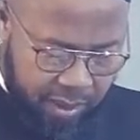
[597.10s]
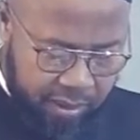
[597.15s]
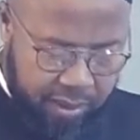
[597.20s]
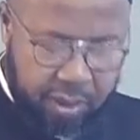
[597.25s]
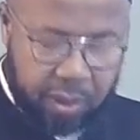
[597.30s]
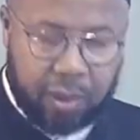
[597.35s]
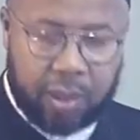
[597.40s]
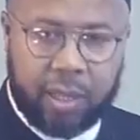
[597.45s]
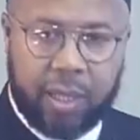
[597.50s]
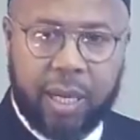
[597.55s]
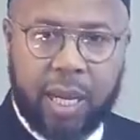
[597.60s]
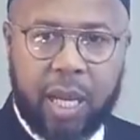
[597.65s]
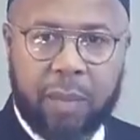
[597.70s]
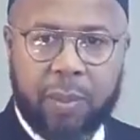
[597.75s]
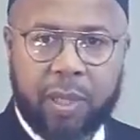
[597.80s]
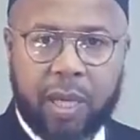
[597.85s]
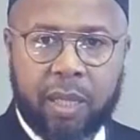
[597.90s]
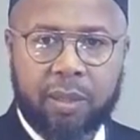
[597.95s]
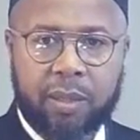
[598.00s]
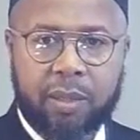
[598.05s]
and still
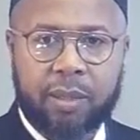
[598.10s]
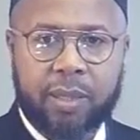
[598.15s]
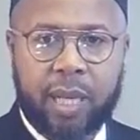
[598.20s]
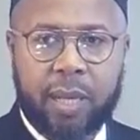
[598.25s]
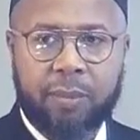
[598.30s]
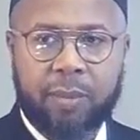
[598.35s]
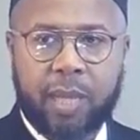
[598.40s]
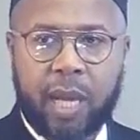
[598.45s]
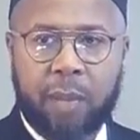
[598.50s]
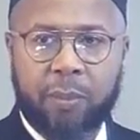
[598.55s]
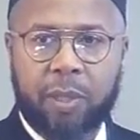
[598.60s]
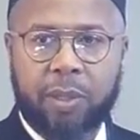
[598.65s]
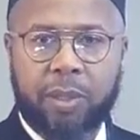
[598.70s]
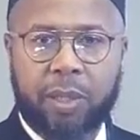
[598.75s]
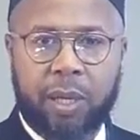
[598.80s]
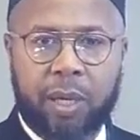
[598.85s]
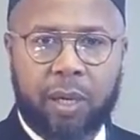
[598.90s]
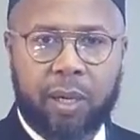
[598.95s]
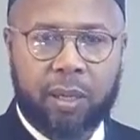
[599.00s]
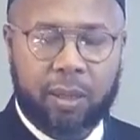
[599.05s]
claiming at the same time that
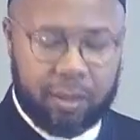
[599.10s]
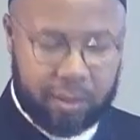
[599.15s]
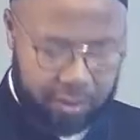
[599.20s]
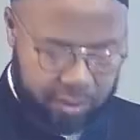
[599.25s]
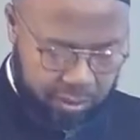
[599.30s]
they're